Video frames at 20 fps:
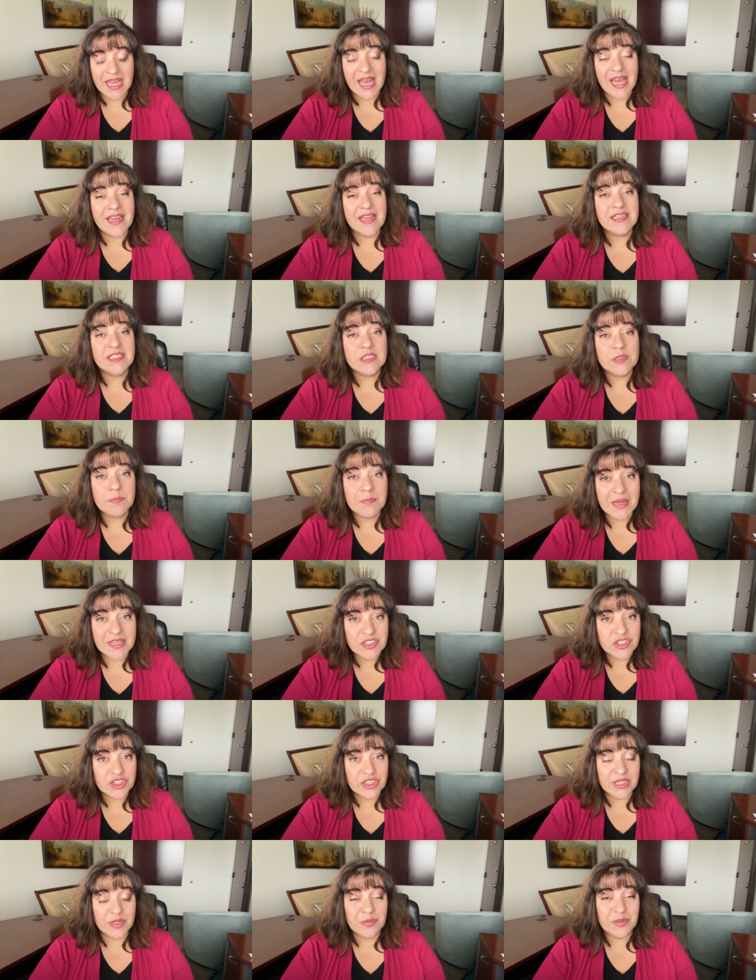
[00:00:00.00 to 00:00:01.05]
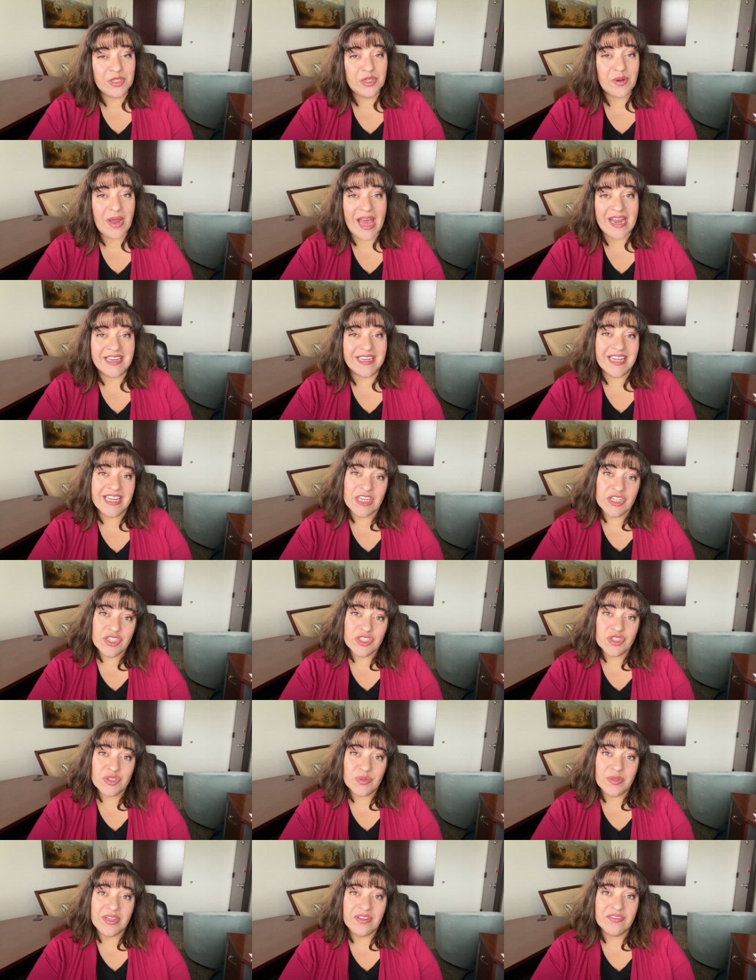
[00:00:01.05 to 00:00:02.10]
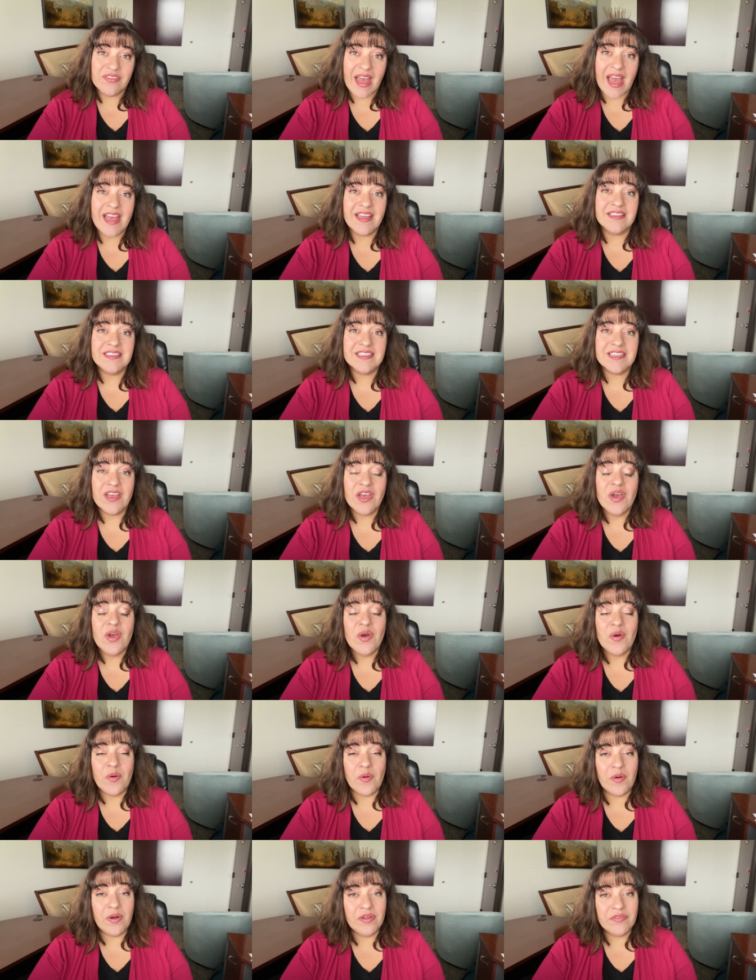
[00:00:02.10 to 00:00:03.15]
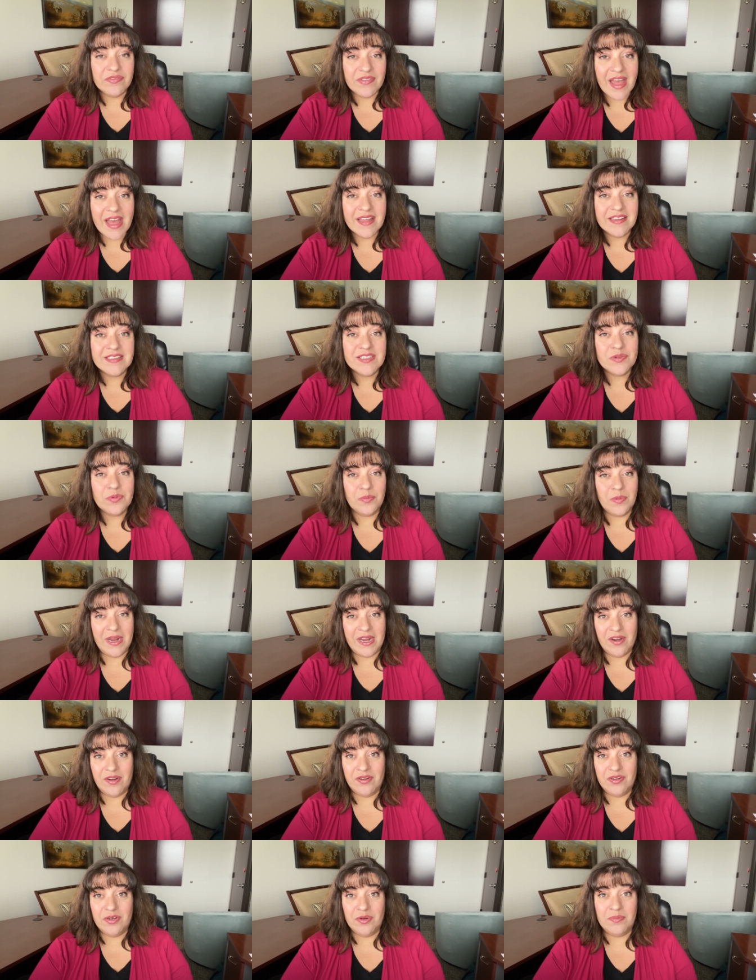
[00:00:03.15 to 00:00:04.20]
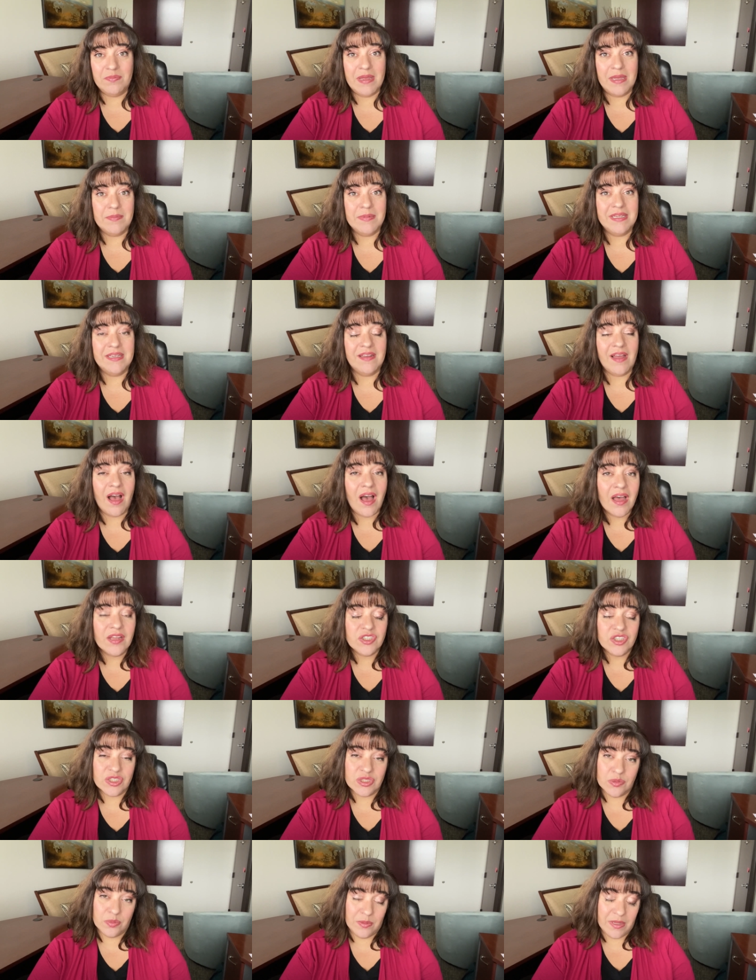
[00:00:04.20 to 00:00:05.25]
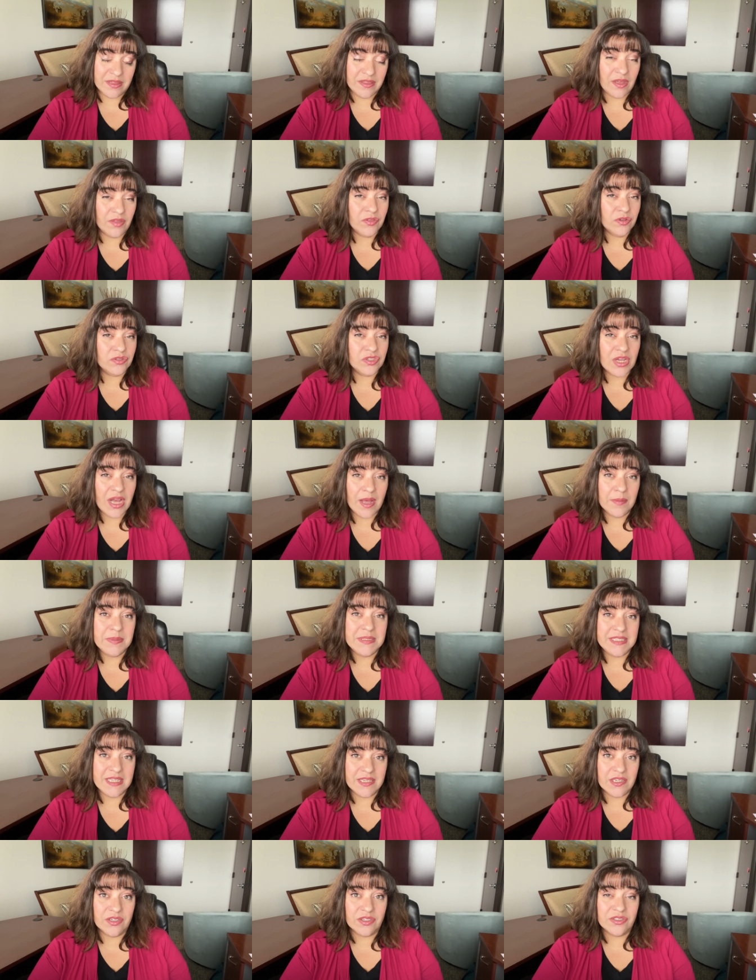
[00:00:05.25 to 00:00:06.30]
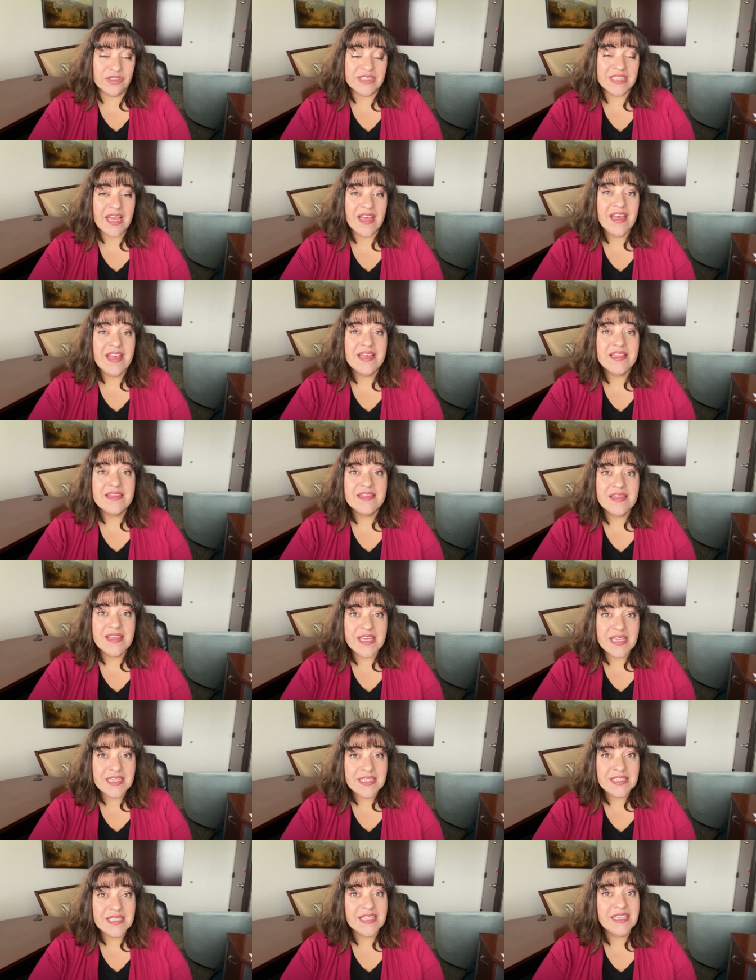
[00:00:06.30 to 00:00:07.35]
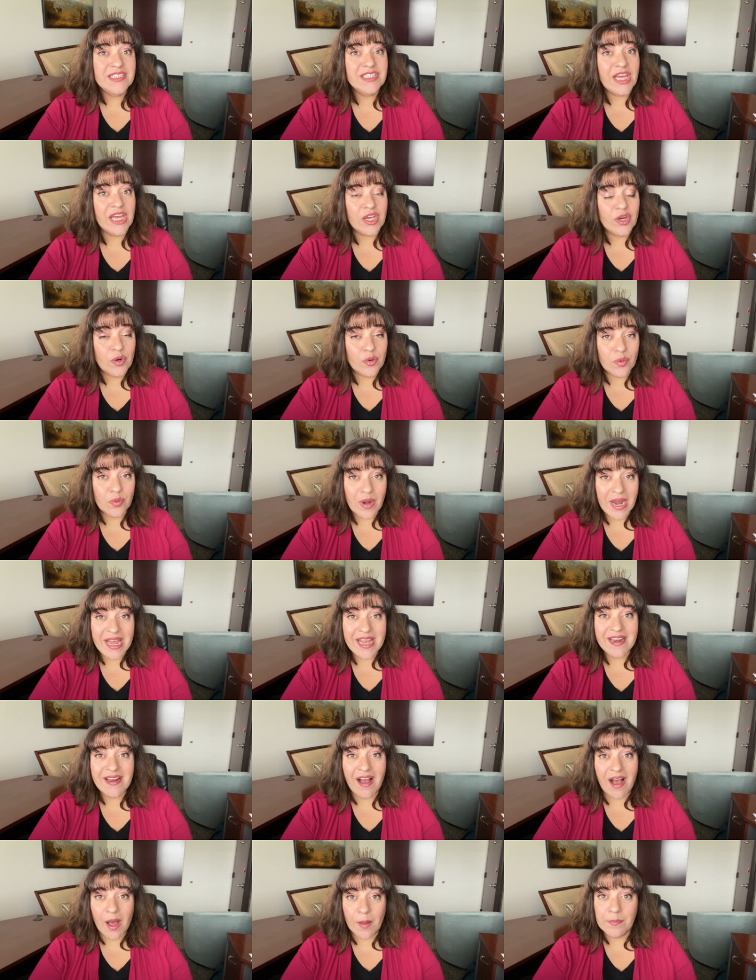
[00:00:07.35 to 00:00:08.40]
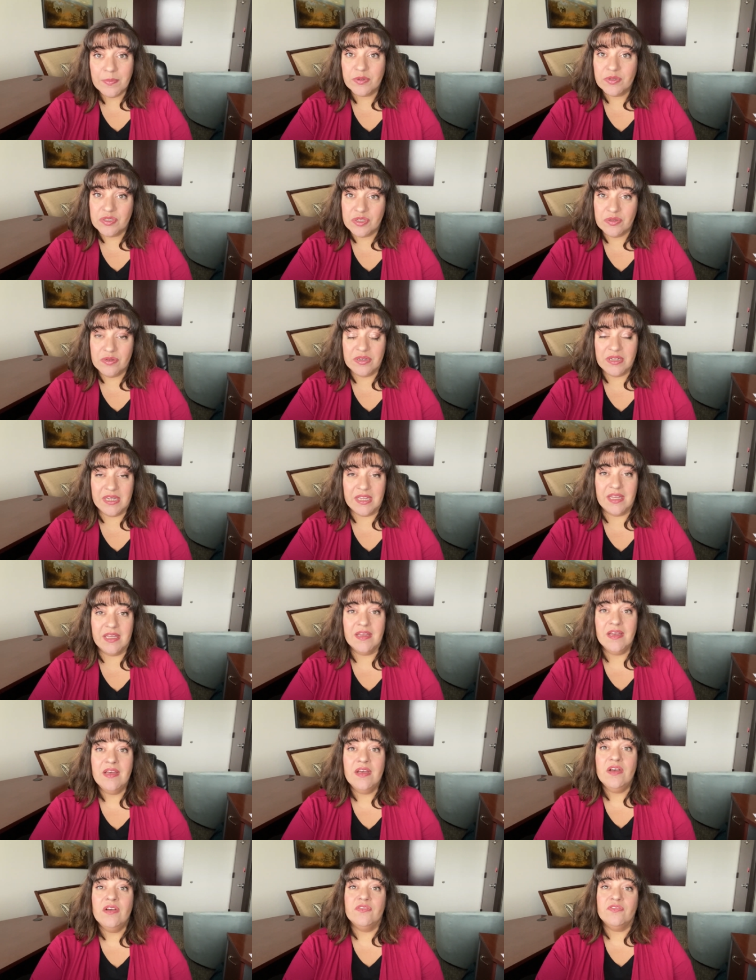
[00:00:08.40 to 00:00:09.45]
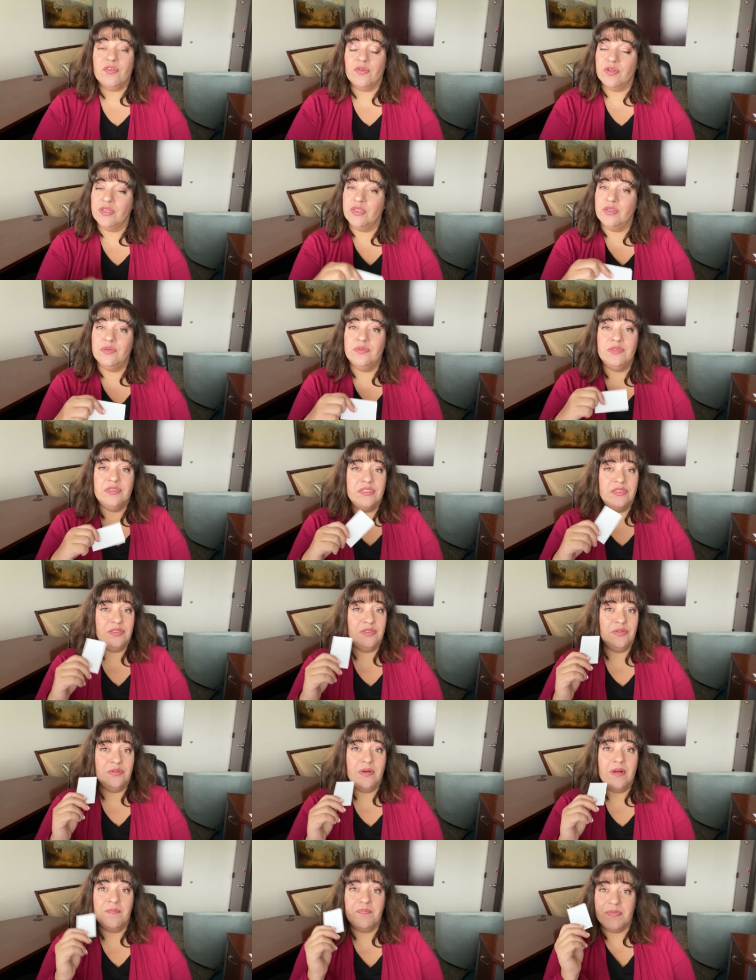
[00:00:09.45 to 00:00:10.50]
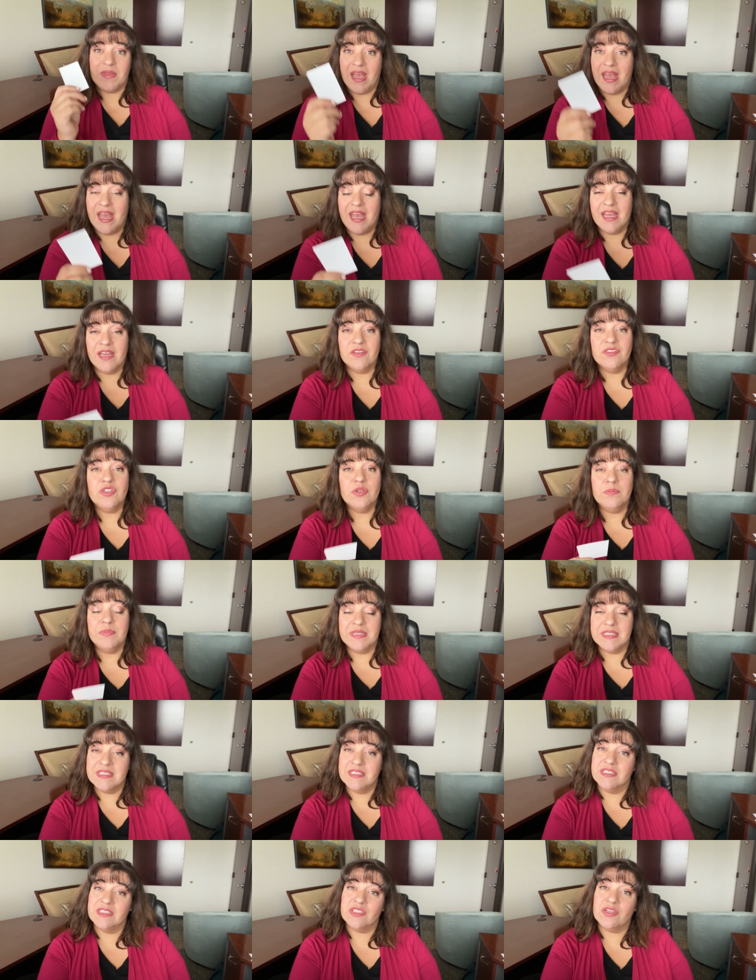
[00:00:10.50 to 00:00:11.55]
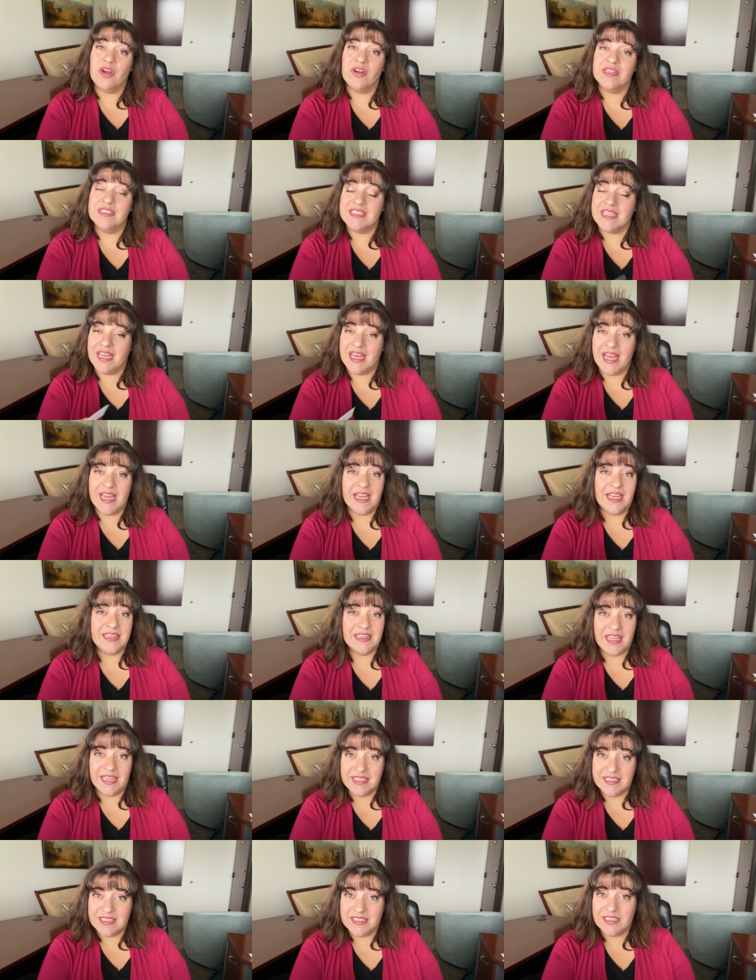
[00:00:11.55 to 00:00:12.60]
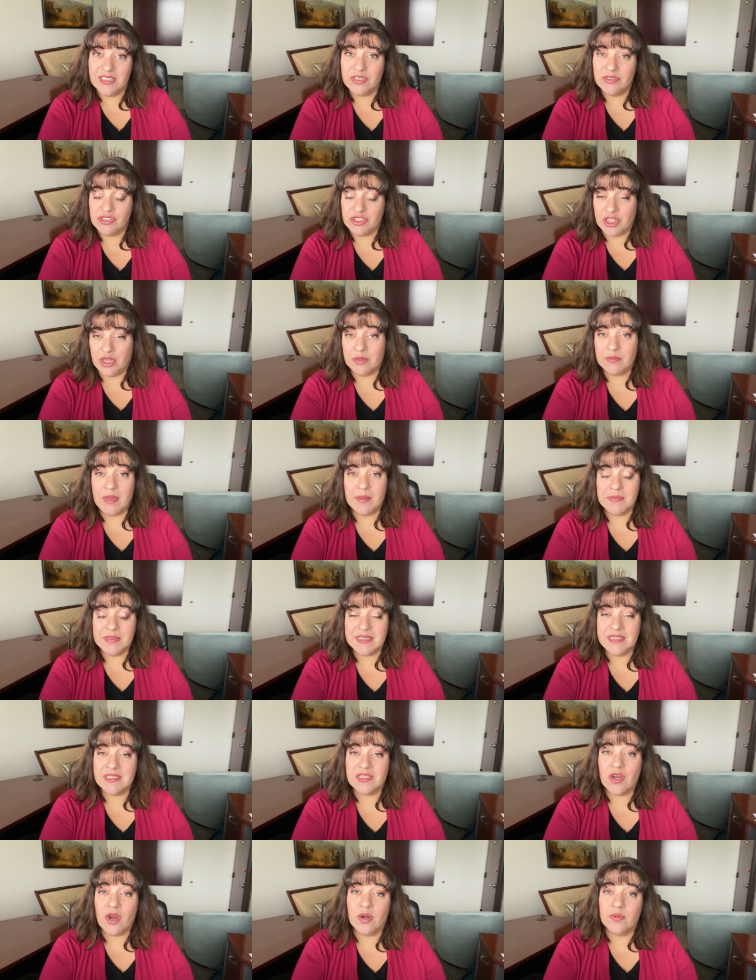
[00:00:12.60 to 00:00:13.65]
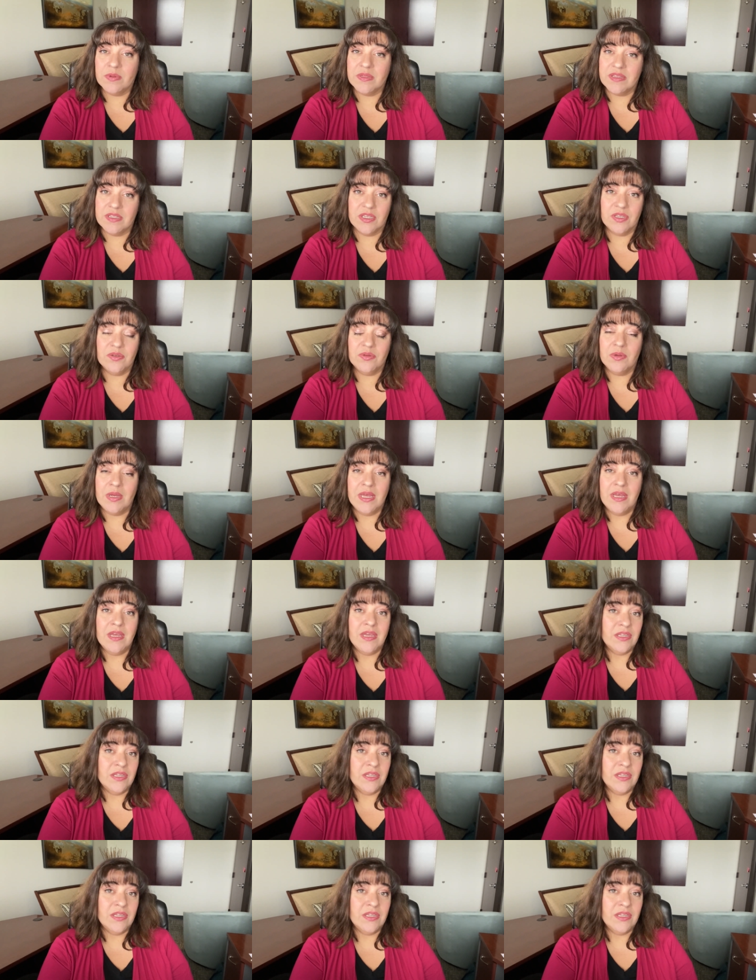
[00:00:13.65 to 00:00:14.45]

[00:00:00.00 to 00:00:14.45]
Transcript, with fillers: And especially when you're at an industry event or an event where you're maybe not just with other job seekers, this is a great opportunity for you to hand your business card and say, hey, I'd like to you know, share my business card with you.